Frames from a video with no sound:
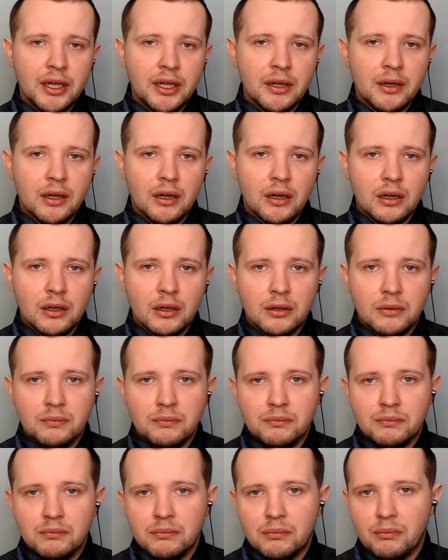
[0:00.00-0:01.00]

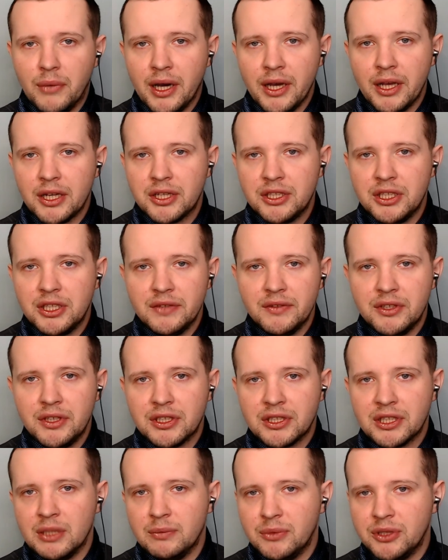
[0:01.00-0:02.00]
My activities
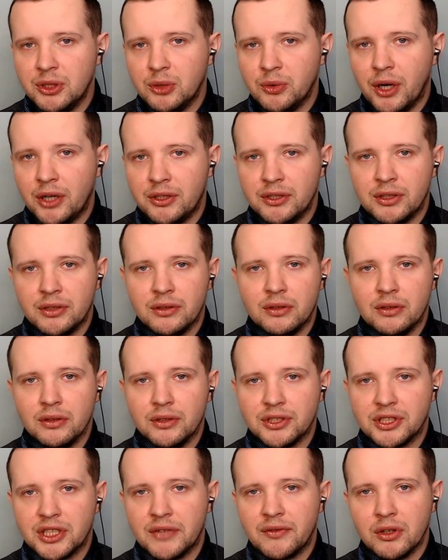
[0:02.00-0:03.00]
can be divided on
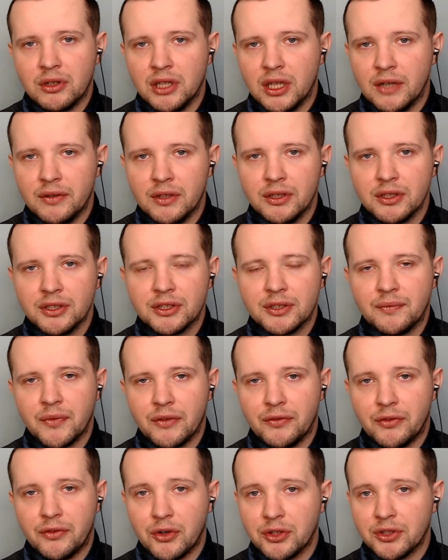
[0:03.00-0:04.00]
several levels.
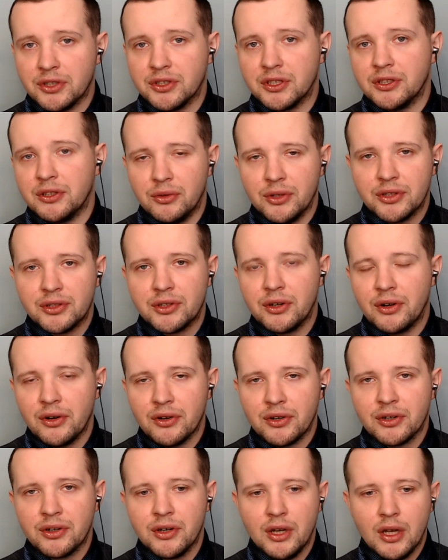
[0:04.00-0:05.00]
First is
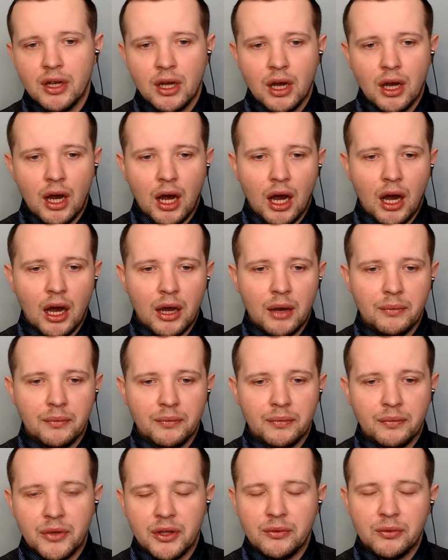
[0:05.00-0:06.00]
research. I've
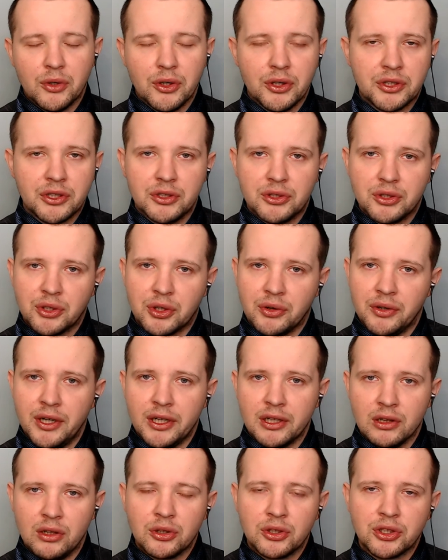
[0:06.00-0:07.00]
been working to create
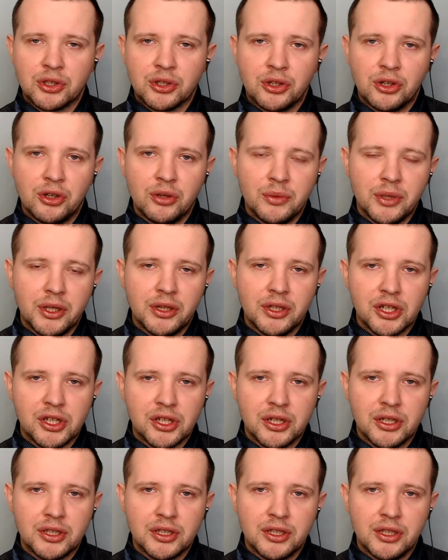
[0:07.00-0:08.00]
long-term
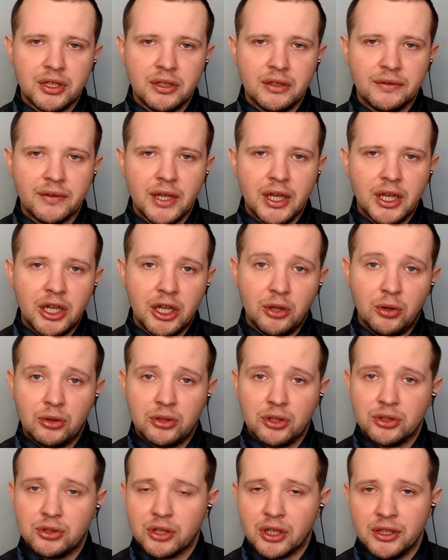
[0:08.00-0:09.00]
initiative in order
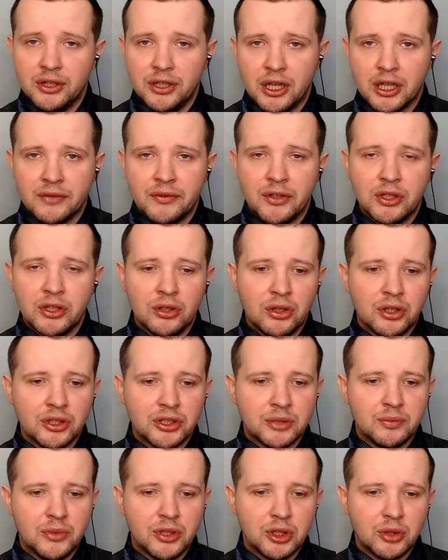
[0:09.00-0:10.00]
to connect the dots
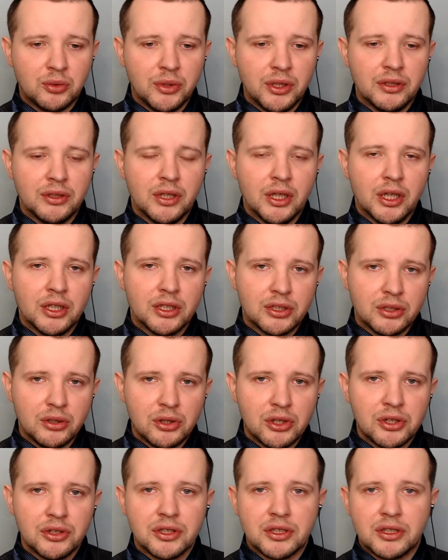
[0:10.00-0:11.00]
between
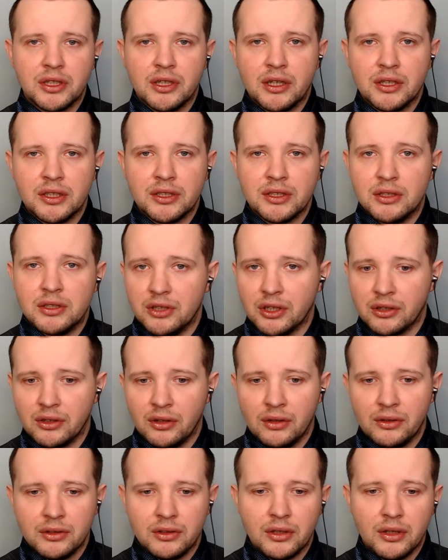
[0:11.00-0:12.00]
social studies and
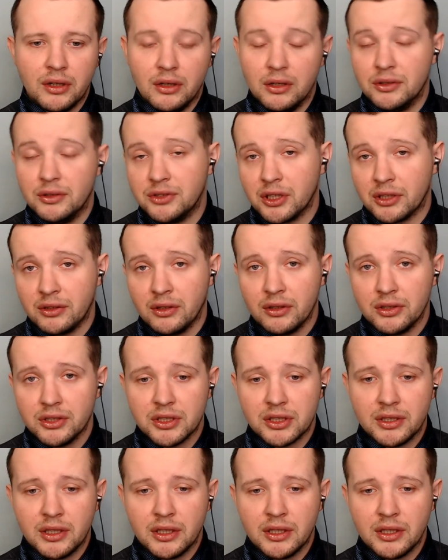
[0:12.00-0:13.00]
technology
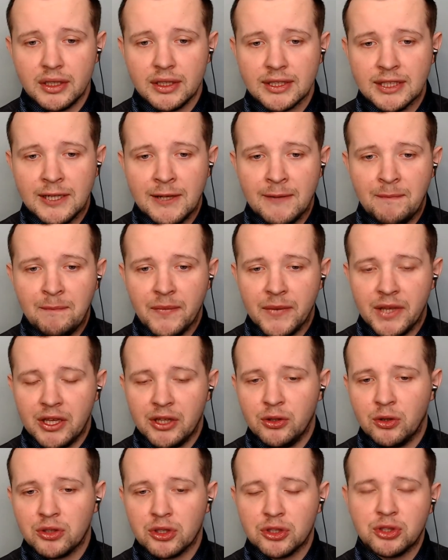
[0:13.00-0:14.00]
studies in
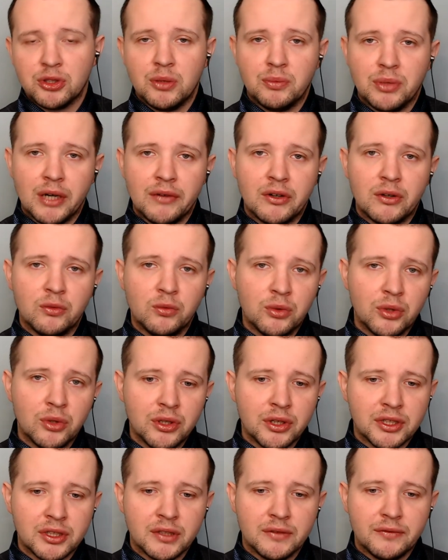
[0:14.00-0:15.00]
order to empower
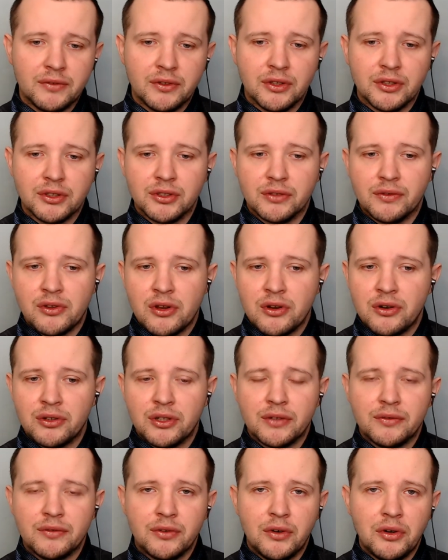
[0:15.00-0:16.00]
works in fields of
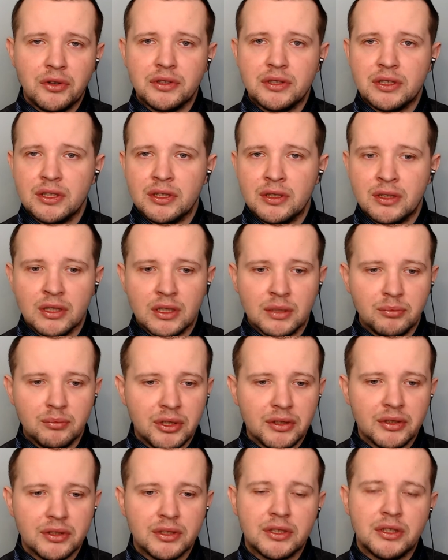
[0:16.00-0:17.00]
neurodiversity,
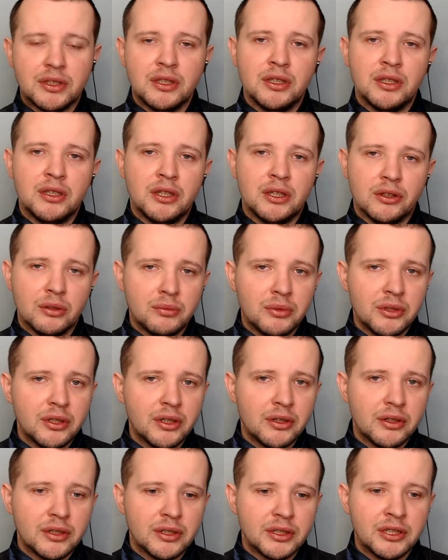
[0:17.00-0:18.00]
ability, and
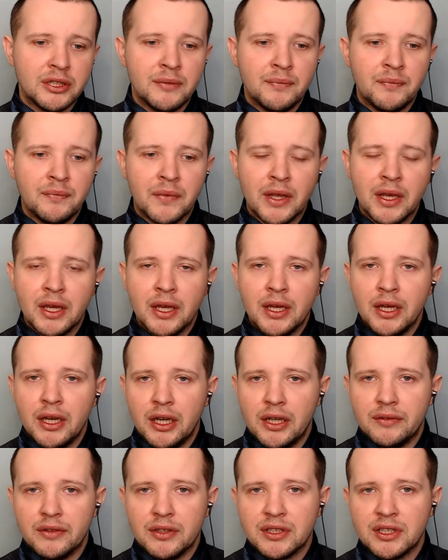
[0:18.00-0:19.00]
non-binarity. At
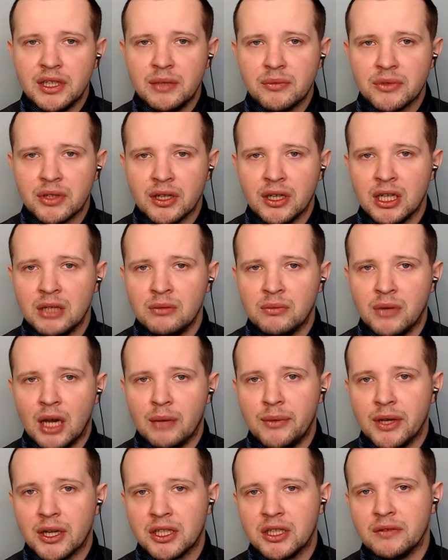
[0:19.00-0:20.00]
the same time, I'm
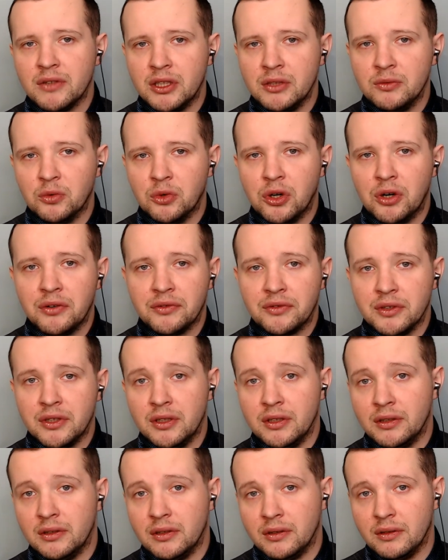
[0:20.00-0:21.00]
actively involved
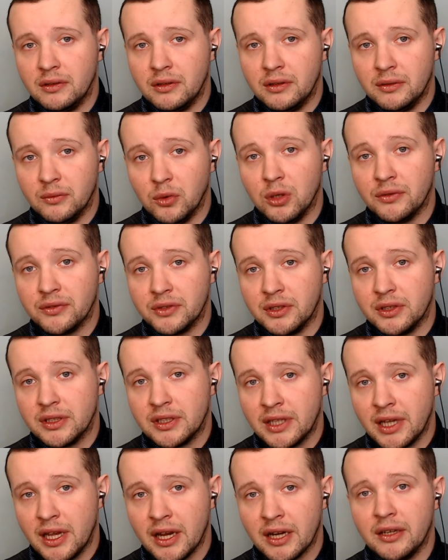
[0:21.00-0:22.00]
in
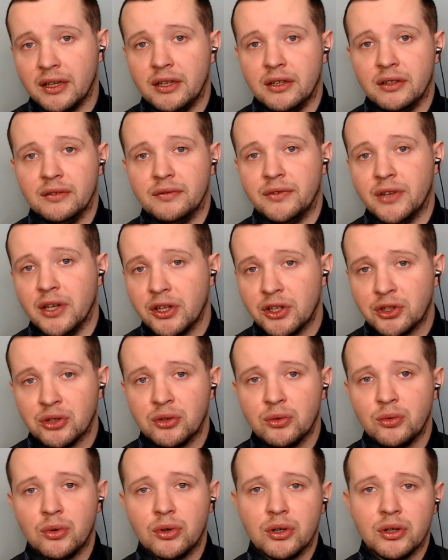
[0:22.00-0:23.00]
tech and venture
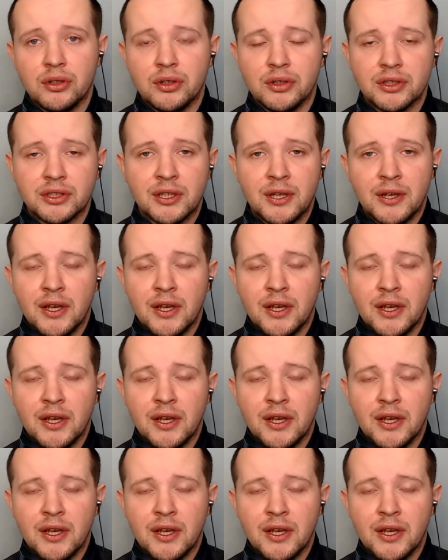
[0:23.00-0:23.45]
worlds.